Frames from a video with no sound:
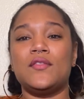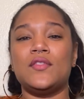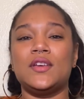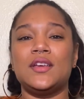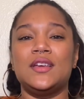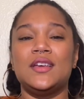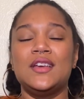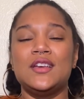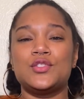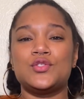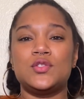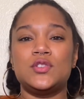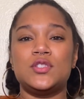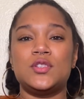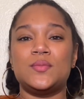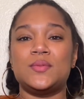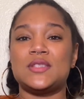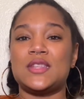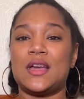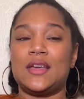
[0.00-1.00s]
And so
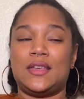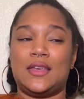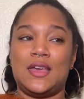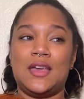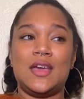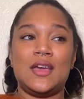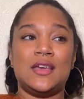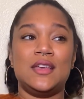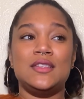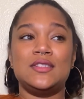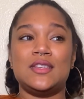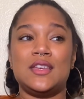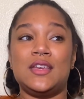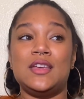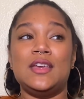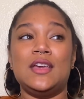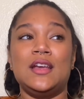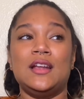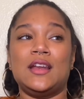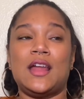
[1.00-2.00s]
she was like, yeah, he said
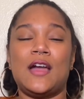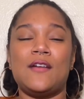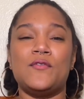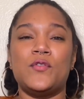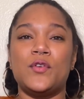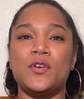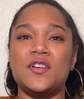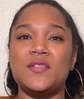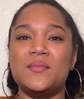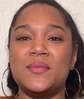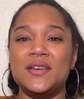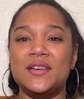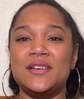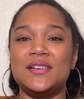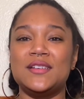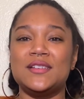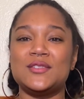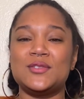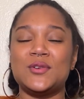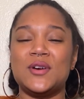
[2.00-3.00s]
he had like 40
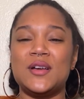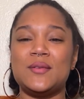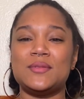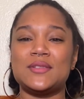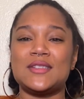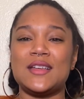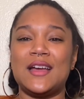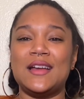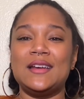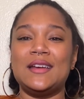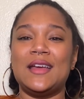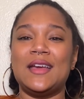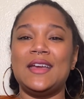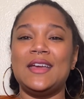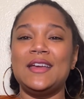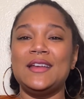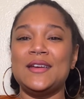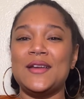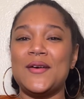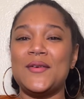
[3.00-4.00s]
million. Toya was like, now
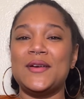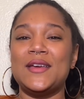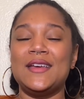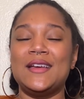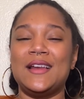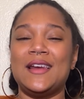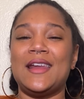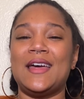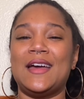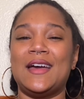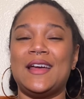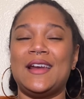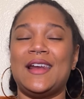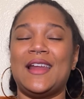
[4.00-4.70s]
he know he alive.